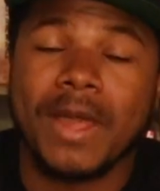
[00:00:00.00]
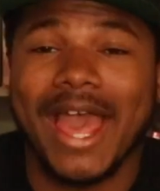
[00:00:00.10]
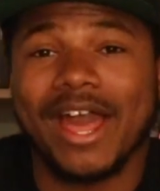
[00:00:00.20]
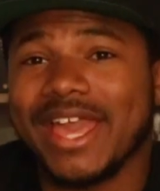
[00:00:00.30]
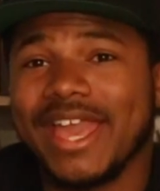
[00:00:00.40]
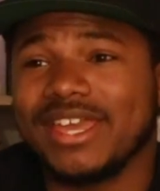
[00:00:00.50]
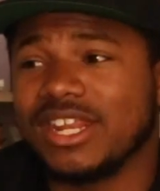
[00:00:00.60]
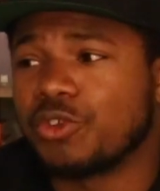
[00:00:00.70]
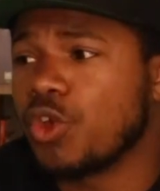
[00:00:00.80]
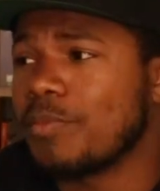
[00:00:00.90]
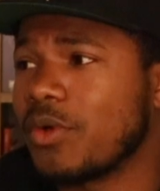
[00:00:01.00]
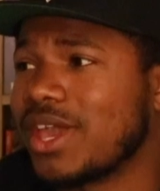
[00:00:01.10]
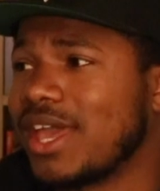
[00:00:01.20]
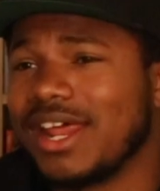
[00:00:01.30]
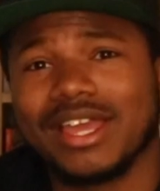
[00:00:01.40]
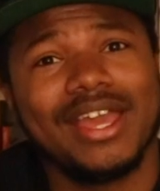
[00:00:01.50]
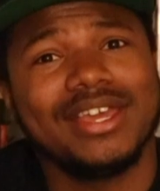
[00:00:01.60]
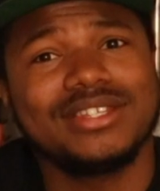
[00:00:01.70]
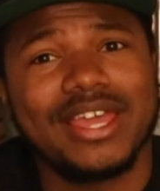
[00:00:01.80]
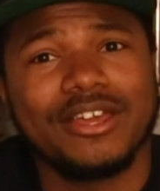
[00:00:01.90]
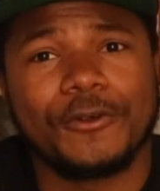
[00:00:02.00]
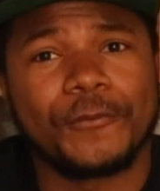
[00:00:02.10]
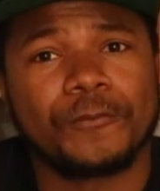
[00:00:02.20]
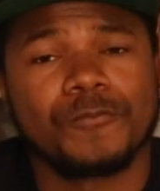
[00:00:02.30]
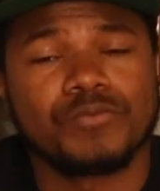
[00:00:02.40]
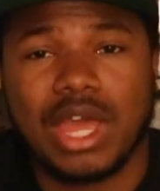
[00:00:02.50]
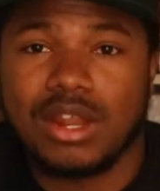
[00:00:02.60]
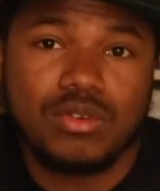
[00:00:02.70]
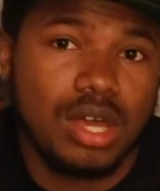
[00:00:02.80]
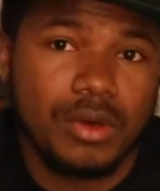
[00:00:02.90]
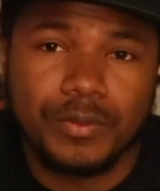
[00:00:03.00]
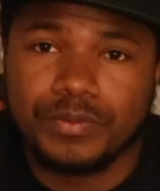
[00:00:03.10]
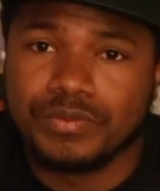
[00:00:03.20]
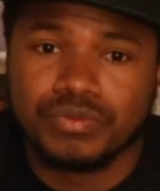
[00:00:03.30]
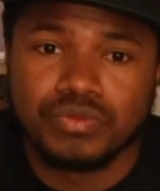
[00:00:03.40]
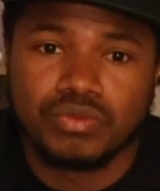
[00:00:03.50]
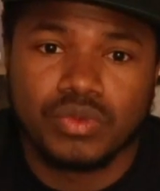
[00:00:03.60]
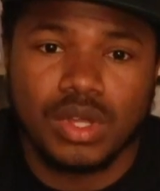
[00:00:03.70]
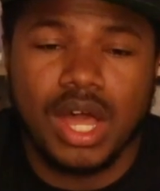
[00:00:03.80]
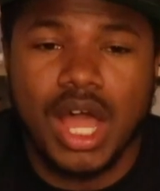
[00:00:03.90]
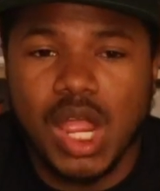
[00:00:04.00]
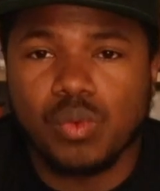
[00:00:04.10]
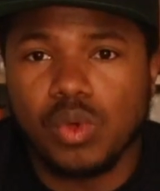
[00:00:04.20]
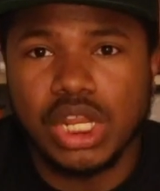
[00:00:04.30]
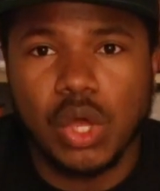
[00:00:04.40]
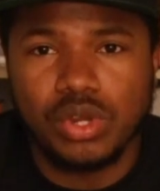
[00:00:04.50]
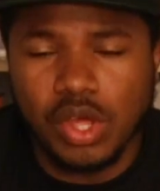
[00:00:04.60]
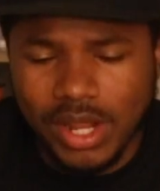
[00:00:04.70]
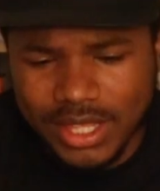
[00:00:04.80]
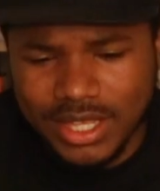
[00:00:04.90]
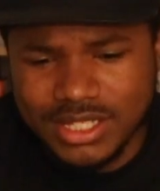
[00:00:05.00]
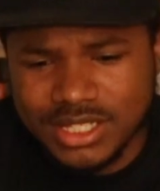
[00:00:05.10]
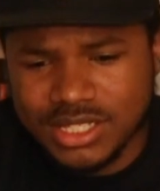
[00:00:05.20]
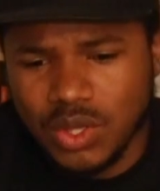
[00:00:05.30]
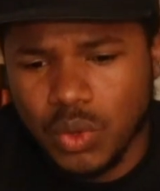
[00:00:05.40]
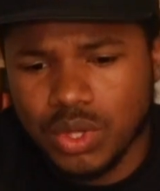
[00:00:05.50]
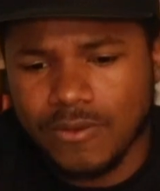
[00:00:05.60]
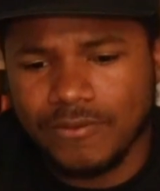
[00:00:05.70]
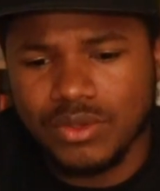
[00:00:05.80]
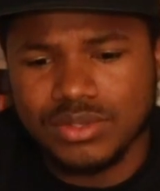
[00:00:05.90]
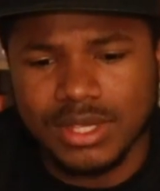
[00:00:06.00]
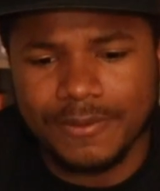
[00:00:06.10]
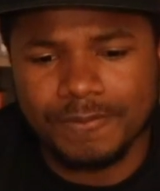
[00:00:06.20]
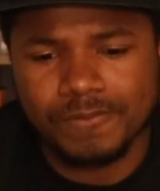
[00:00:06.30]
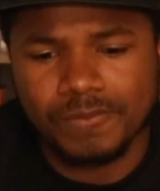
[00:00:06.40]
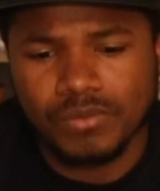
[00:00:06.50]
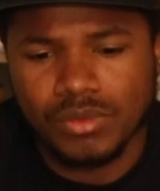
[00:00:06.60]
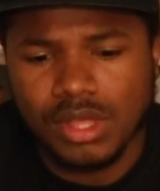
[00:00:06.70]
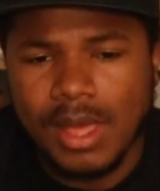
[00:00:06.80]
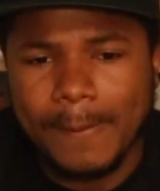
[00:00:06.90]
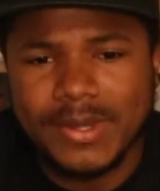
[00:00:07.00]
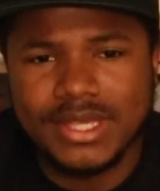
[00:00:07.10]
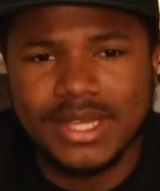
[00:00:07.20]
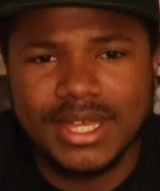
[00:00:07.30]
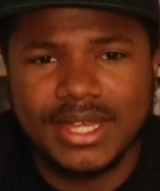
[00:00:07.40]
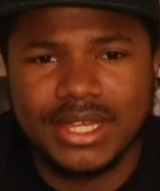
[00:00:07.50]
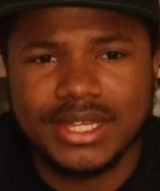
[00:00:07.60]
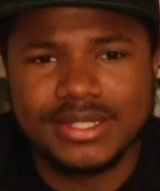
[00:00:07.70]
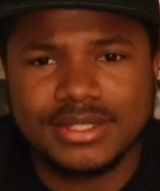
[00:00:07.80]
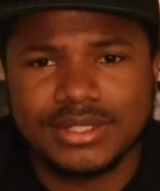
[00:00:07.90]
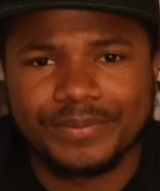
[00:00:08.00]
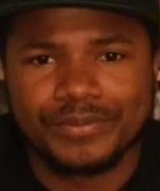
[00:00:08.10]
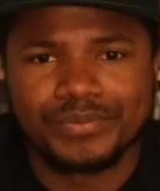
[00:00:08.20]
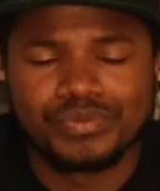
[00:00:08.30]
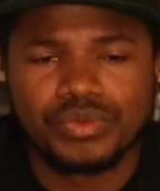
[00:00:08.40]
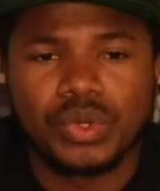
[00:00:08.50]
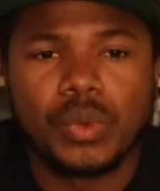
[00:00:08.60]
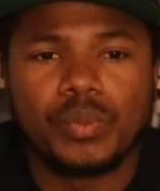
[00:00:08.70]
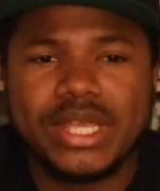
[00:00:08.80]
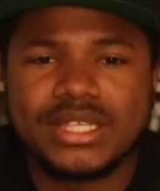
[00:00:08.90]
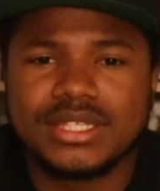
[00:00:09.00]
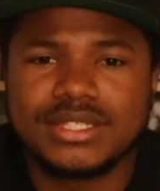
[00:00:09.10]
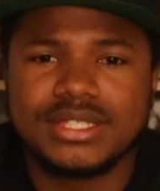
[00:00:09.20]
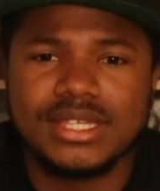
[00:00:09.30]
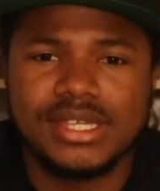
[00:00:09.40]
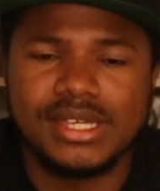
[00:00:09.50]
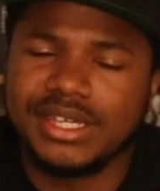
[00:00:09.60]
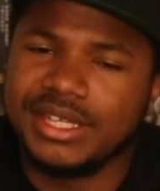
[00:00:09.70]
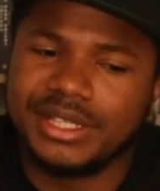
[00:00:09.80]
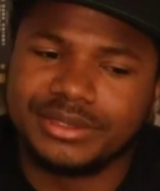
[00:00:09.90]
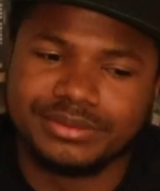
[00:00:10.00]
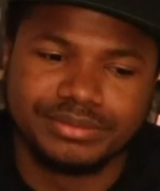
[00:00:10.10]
I can't get a grip on Kanan. I can't get his angle. I don't know. I really don't know. Like, it's so confusing. Because we see...